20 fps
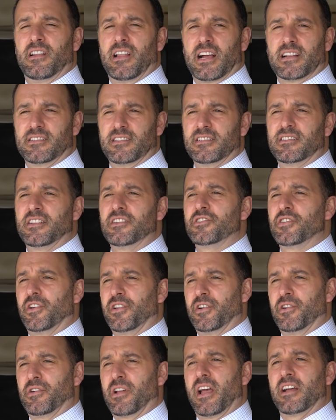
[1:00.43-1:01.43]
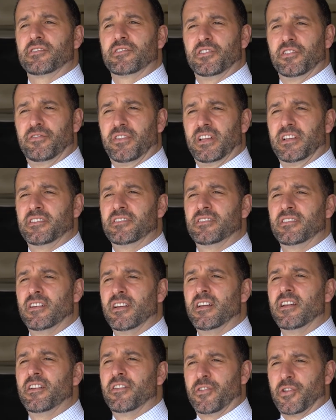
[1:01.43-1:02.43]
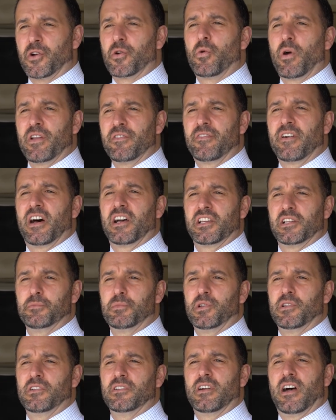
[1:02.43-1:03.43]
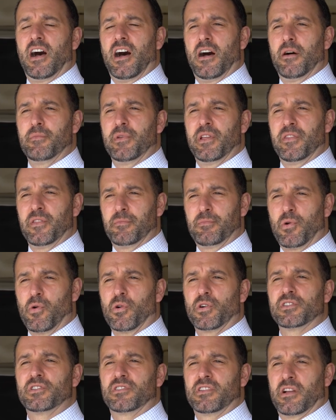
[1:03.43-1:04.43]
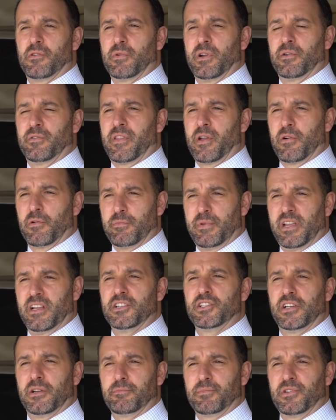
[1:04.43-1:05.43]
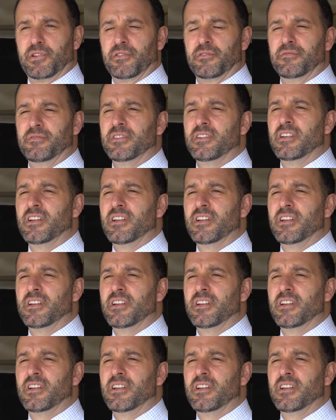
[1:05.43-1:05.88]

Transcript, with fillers: Lexus and Toyota SUVs. They're quite valuable um, in the ports that we were, they were being shipped to.